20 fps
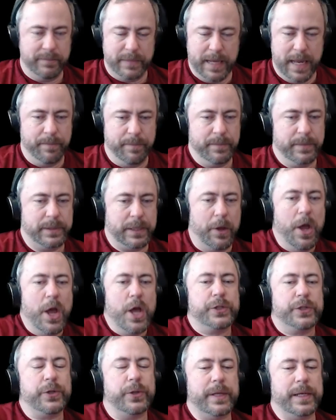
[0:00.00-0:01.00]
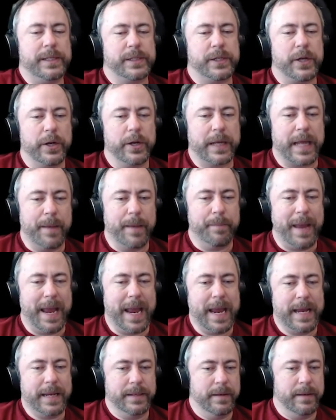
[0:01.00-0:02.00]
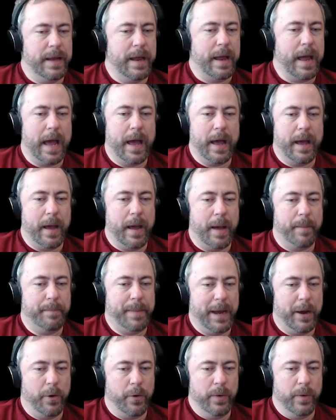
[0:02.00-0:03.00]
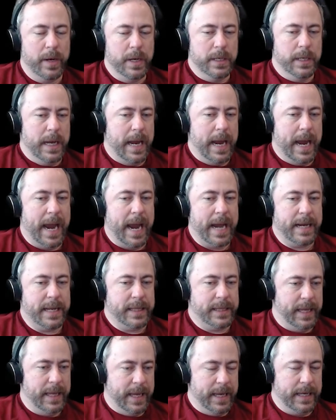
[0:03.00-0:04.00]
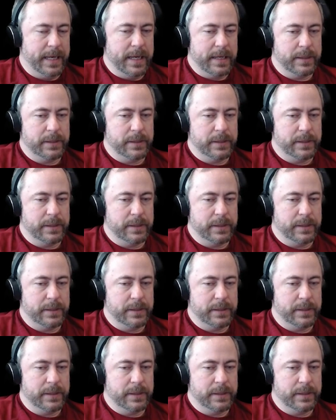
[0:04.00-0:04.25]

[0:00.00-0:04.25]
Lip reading: yeah. So they'd start a campaign about anything.